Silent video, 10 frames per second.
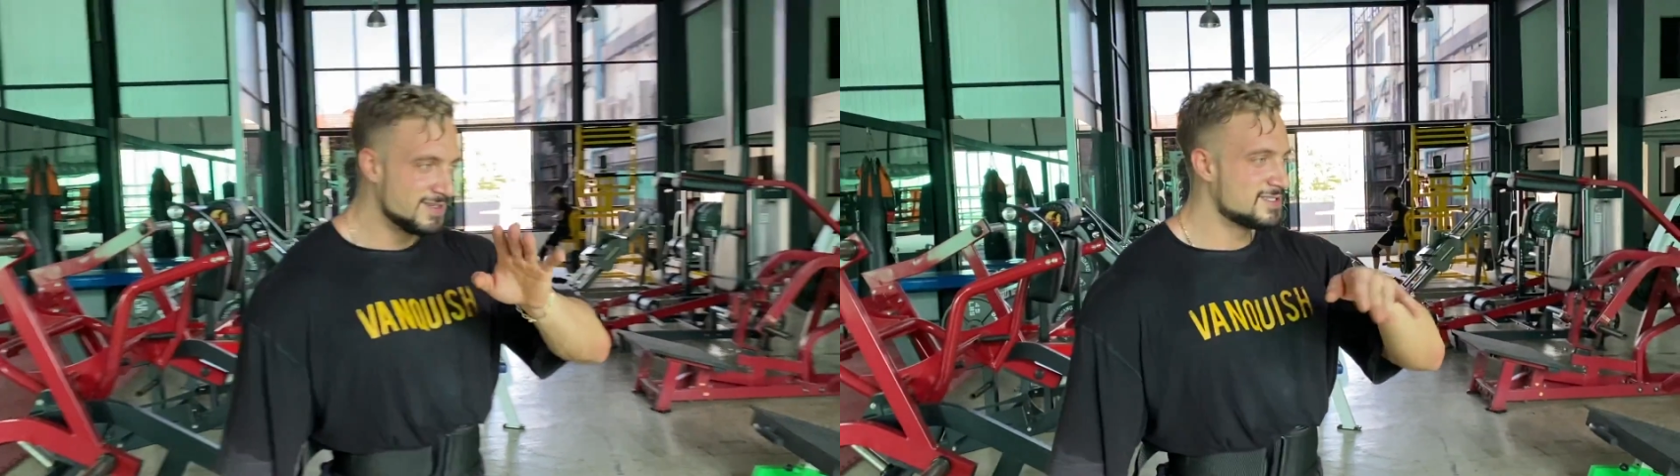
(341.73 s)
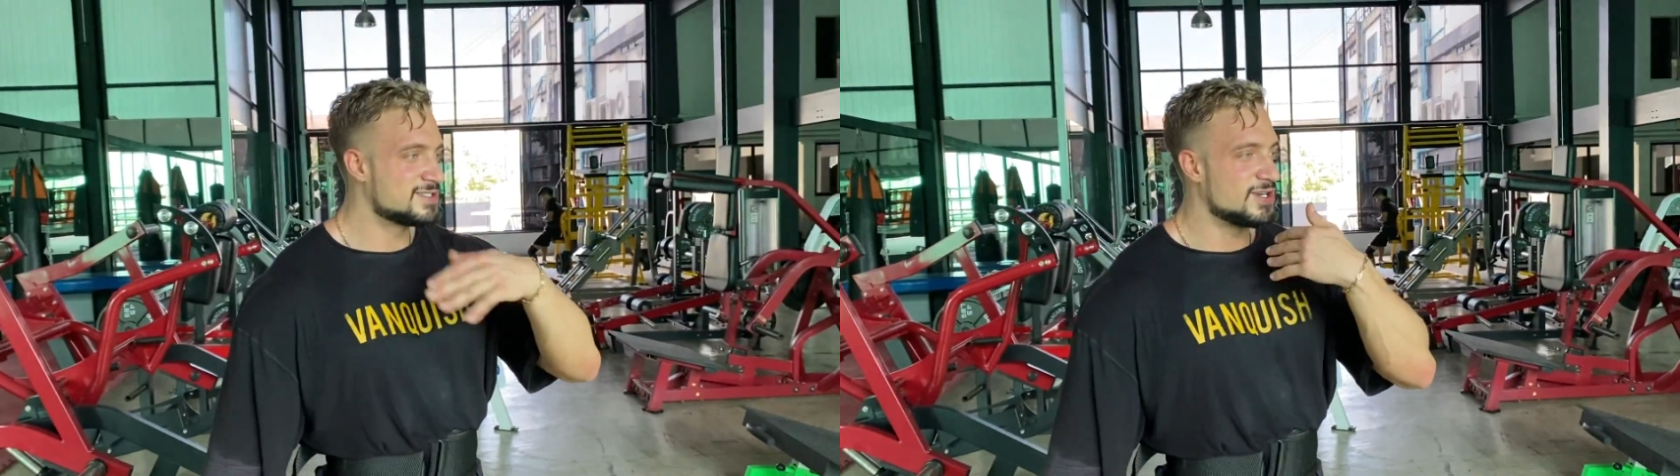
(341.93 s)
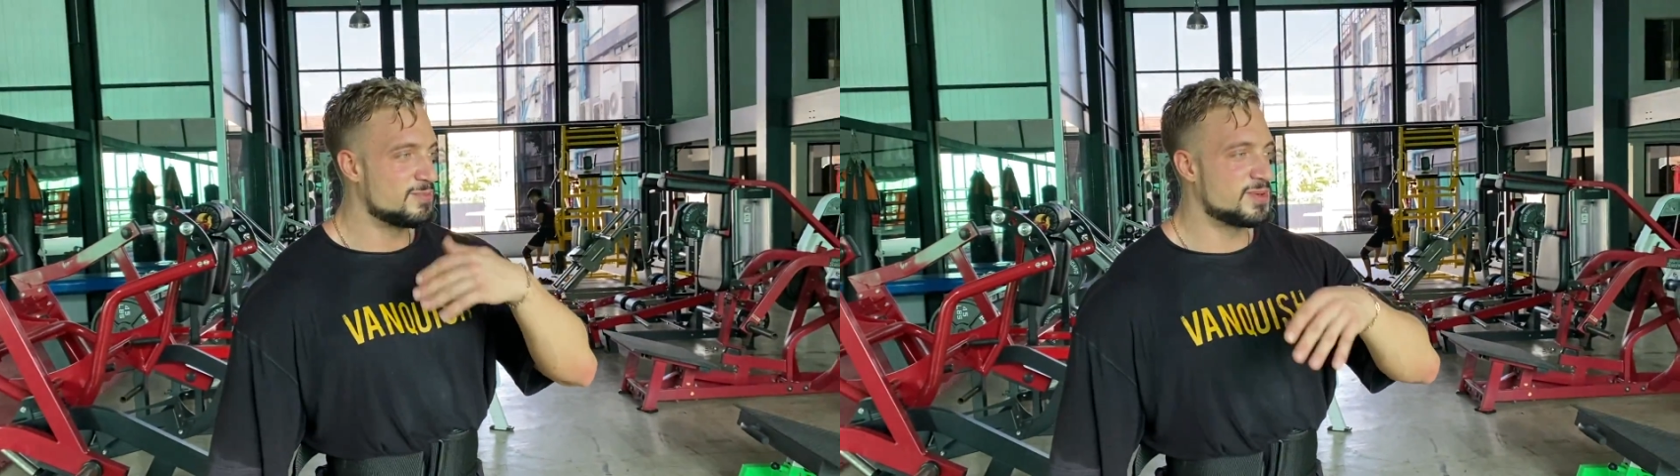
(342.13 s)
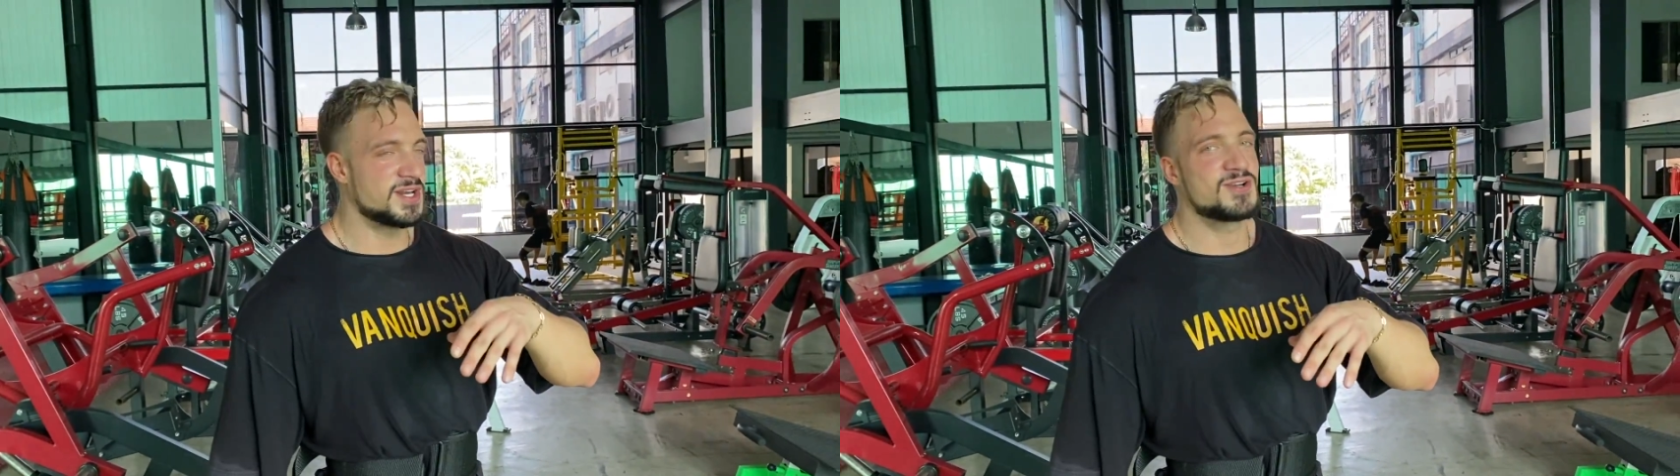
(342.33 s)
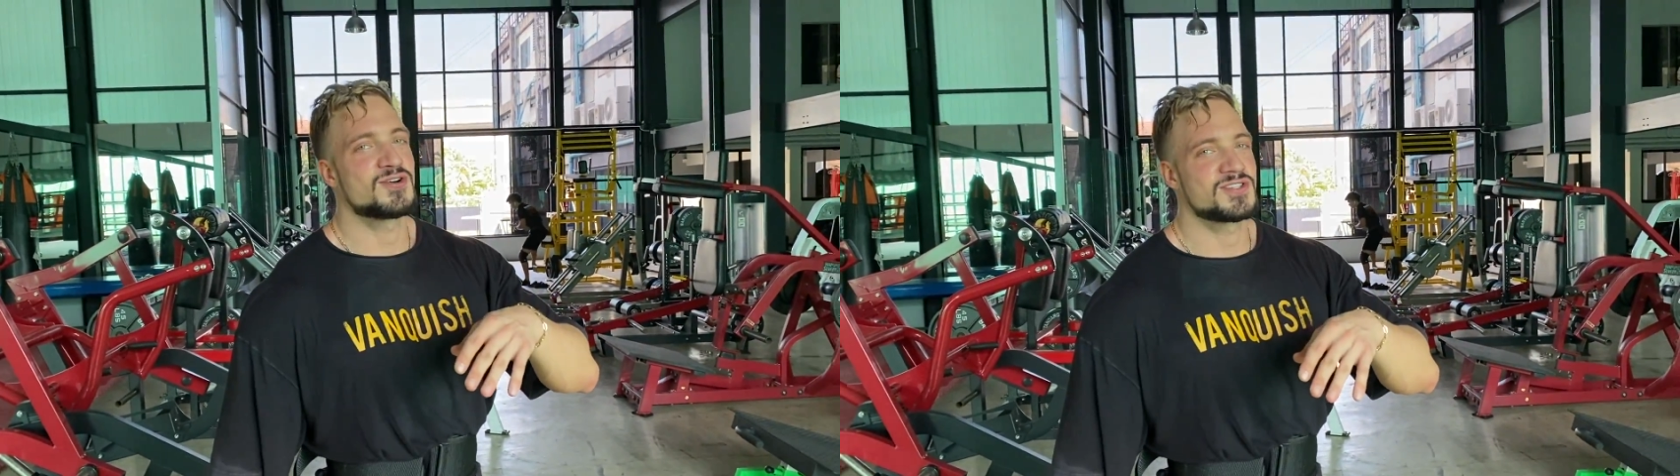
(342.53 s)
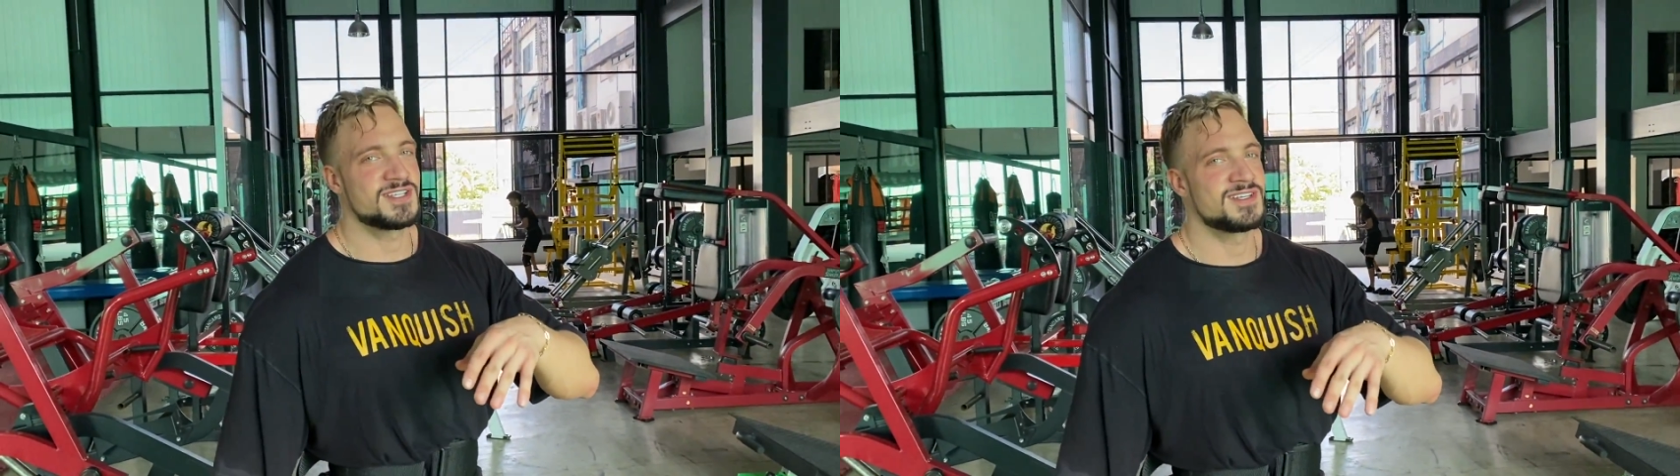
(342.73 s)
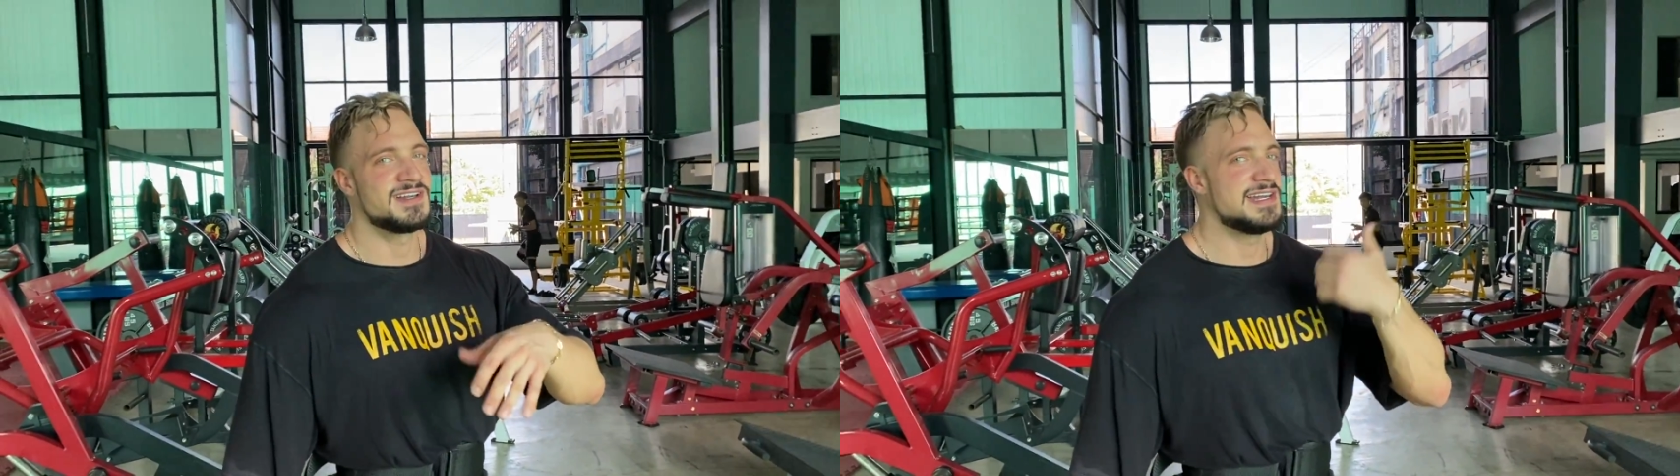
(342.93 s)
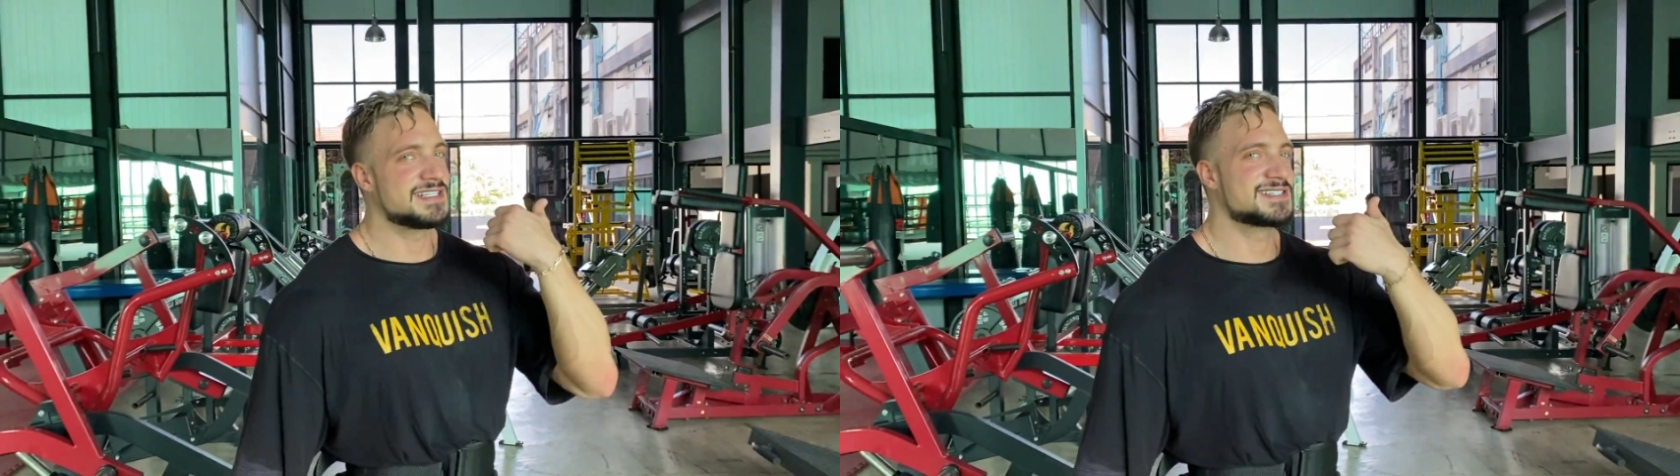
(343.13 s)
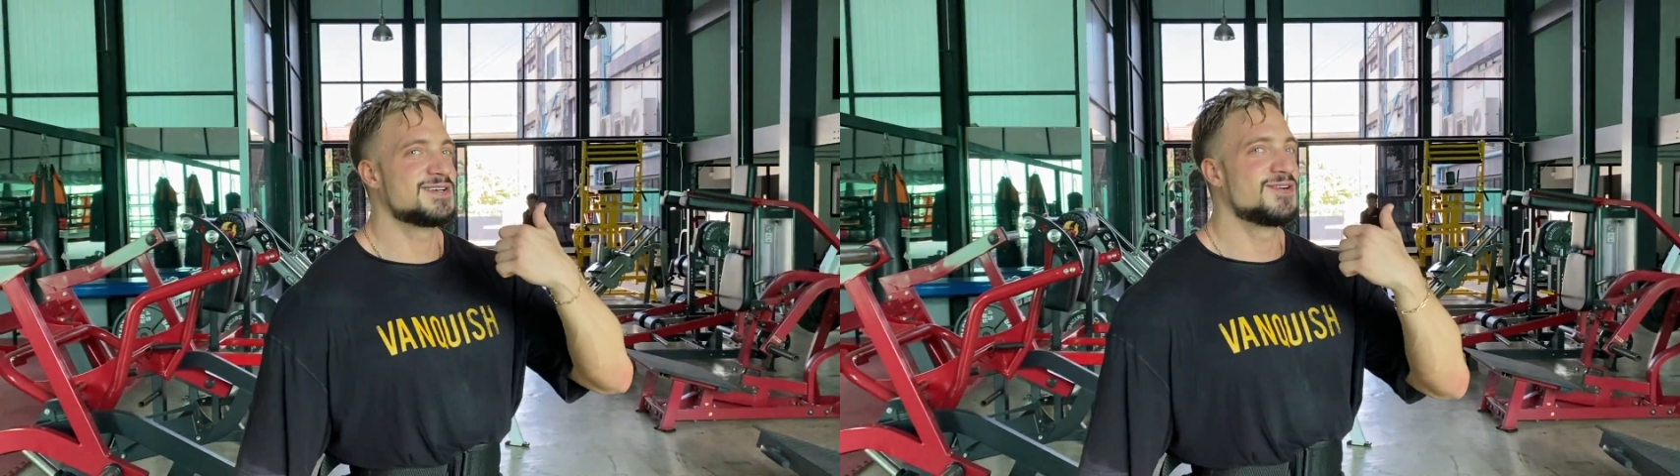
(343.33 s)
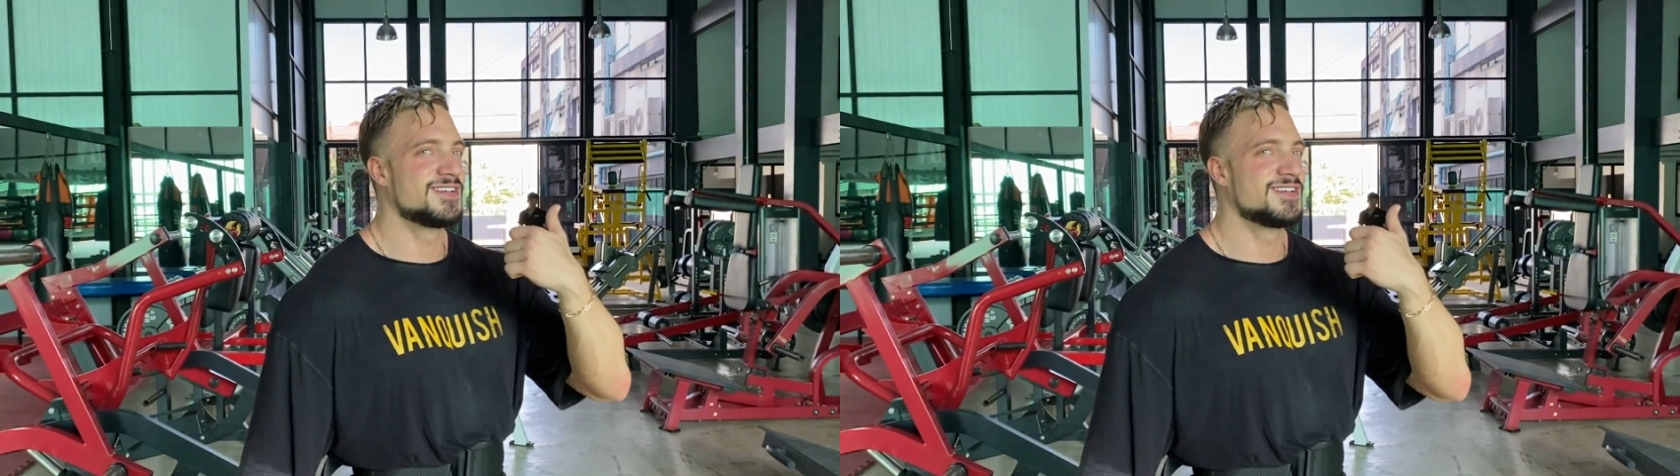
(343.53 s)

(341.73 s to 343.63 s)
Stop recording. Let's go.